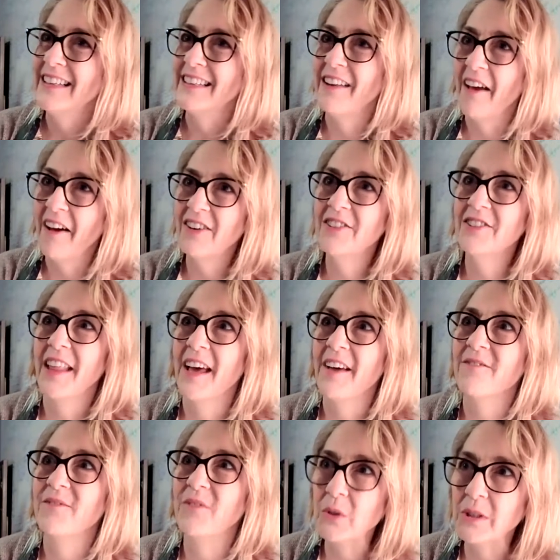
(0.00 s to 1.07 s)
No, that
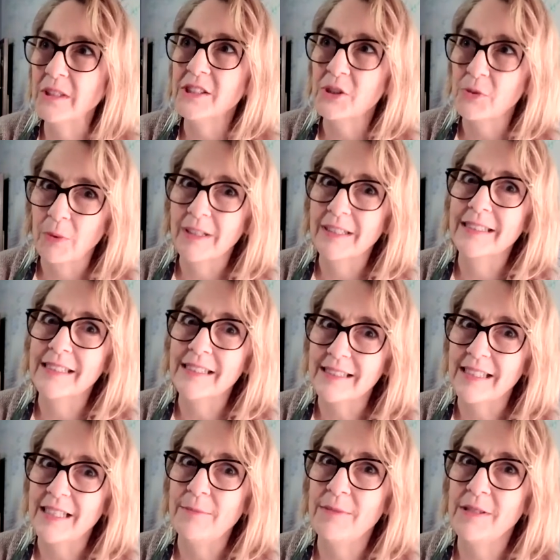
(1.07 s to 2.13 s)
foolish one
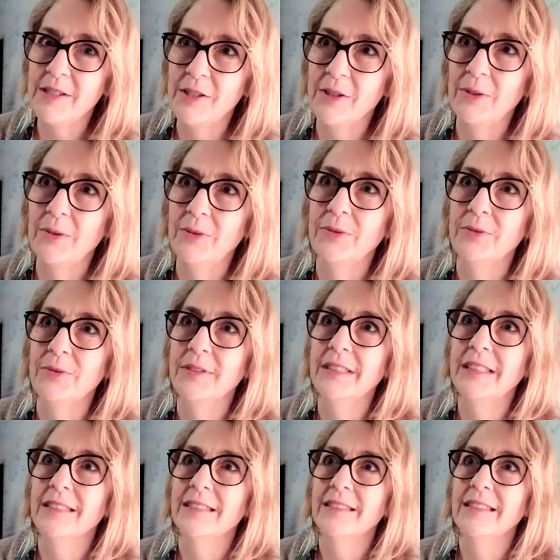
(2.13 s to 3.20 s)
seems to
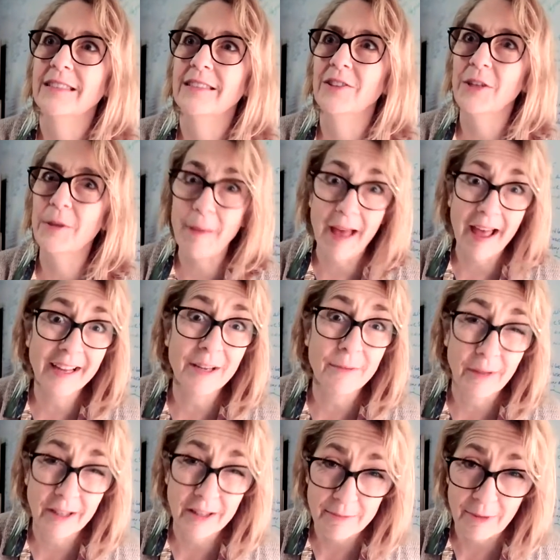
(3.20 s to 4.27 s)
look back at
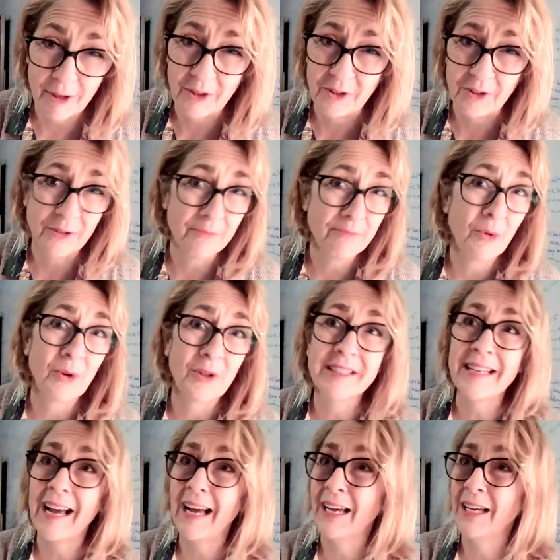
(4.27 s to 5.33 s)
me in the mirror more
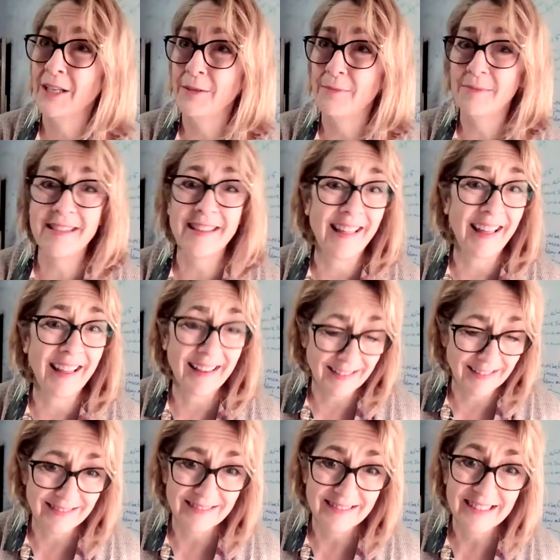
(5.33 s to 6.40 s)
times
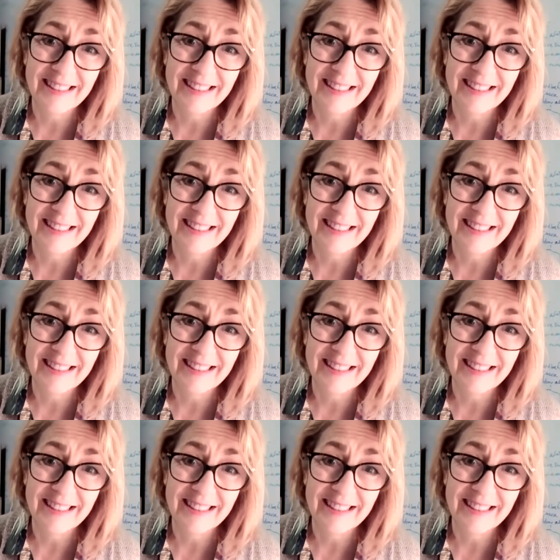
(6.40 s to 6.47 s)
than